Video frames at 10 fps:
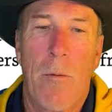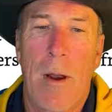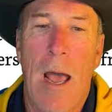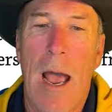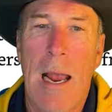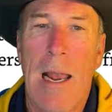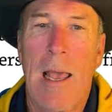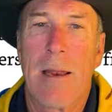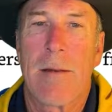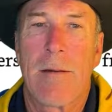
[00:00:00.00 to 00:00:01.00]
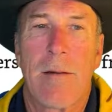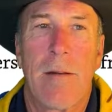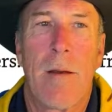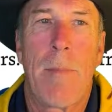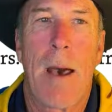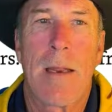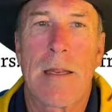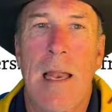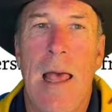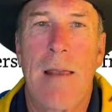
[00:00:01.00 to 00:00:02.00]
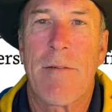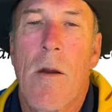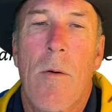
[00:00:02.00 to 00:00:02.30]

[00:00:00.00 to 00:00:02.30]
want to highlight about his life.